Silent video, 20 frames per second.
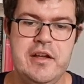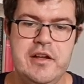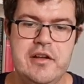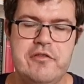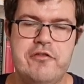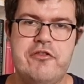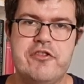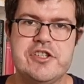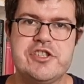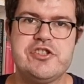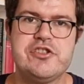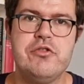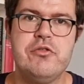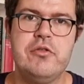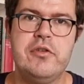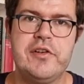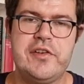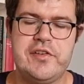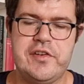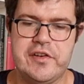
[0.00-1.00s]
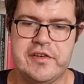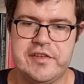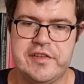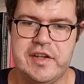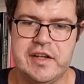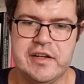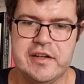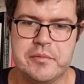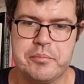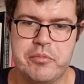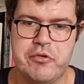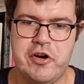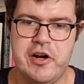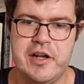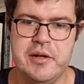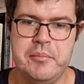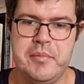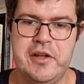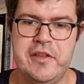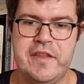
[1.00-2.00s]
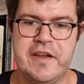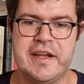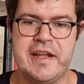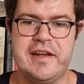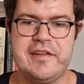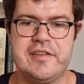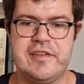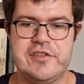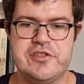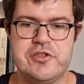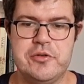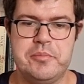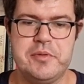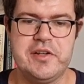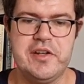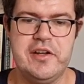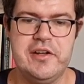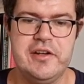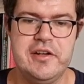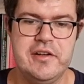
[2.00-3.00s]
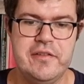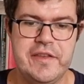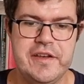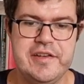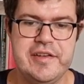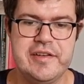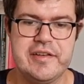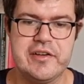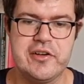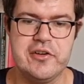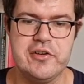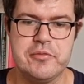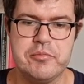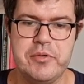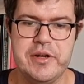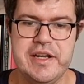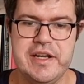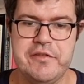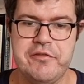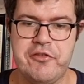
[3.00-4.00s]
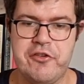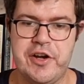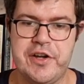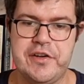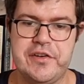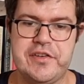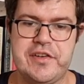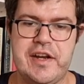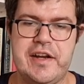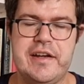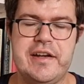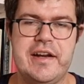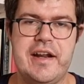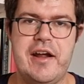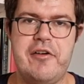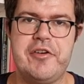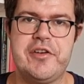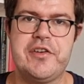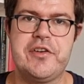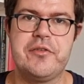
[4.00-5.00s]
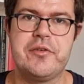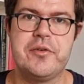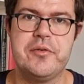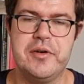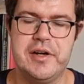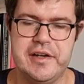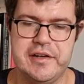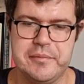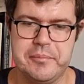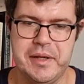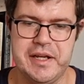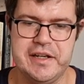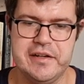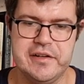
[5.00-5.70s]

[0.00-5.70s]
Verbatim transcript: For a short, succinct primer that gets the job done, this is a good read for understanding Aristotle and his main